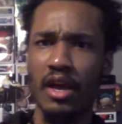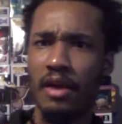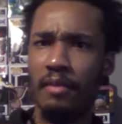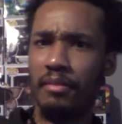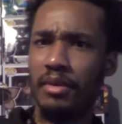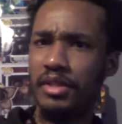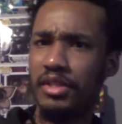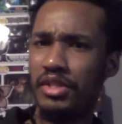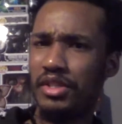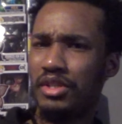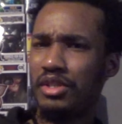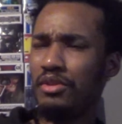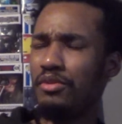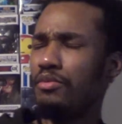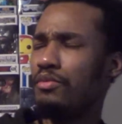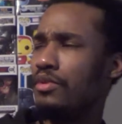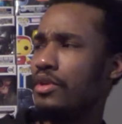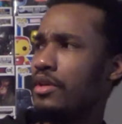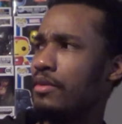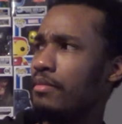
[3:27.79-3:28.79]
But
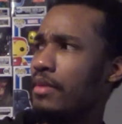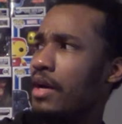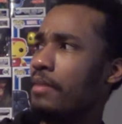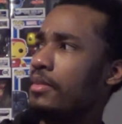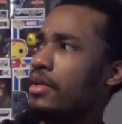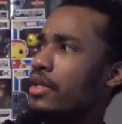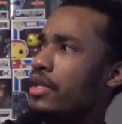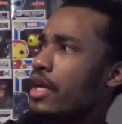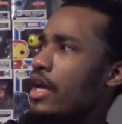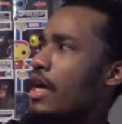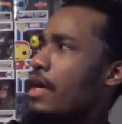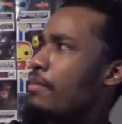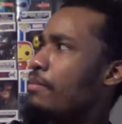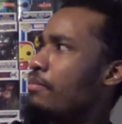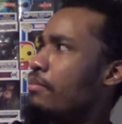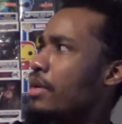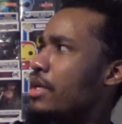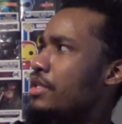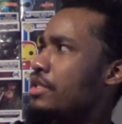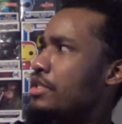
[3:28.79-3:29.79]
soon, mom and dad.
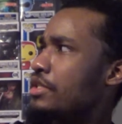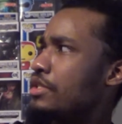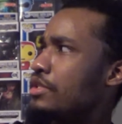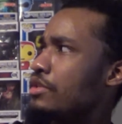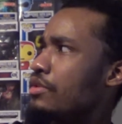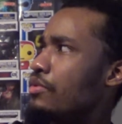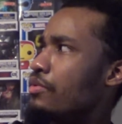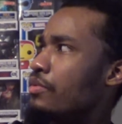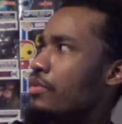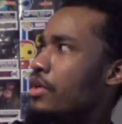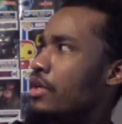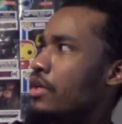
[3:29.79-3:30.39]
But soon.